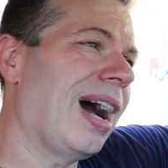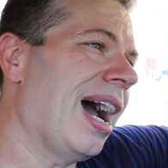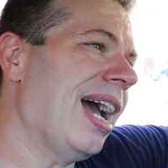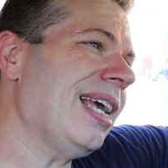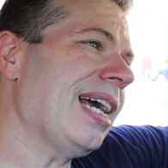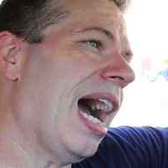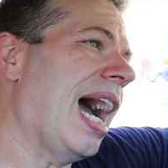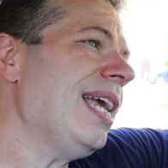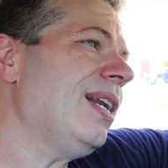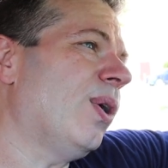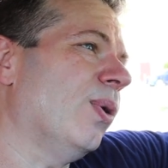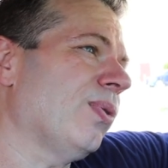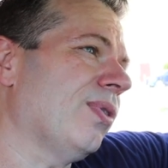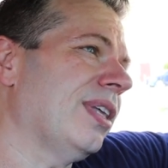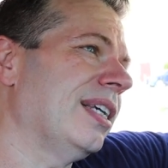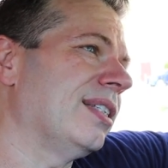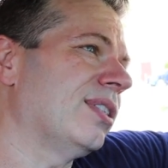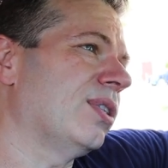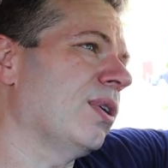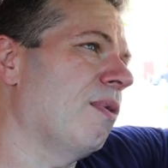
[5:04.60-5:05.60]
I, I don't
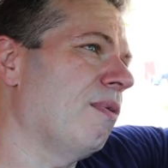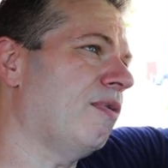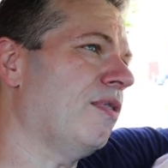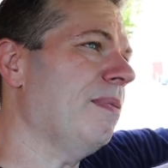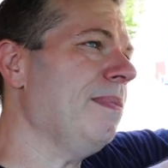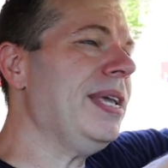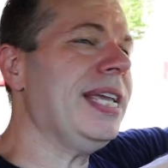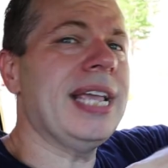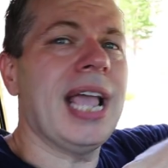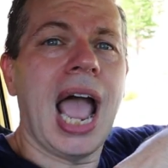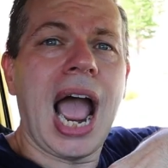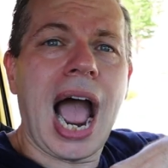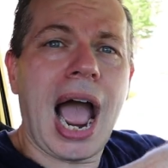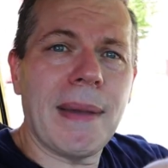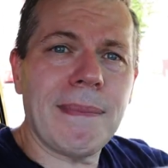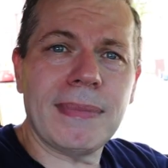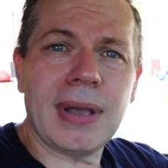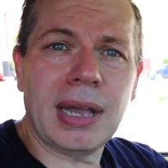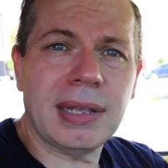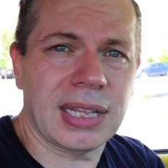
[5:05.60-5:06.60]
think so. For me,
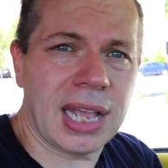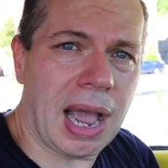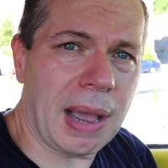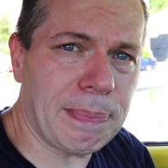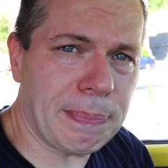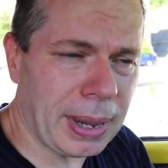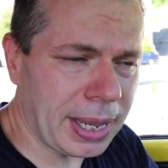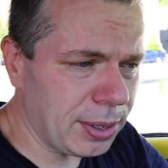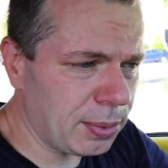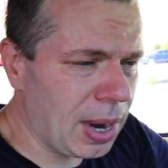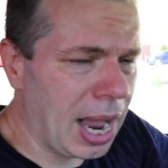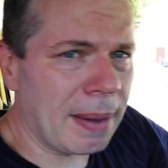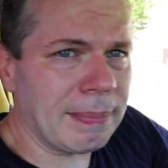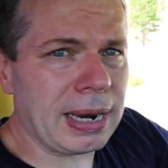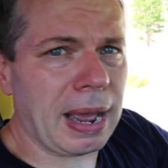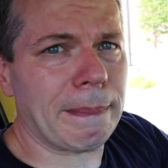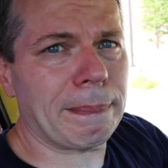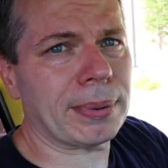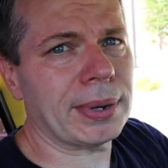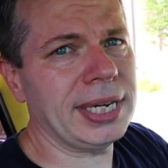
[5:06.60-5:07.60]
I'm, I, I, by the way, I'm
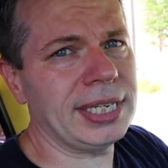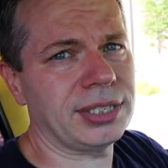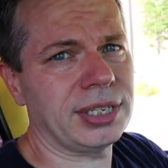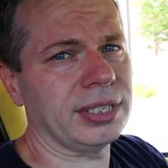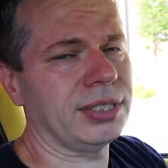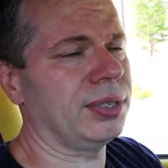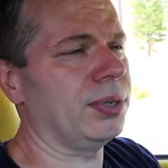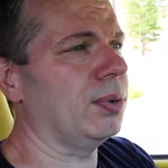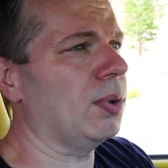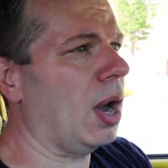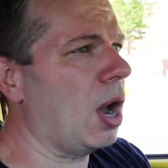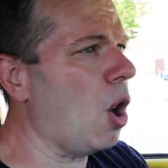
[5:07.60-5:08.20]
not preaching to you.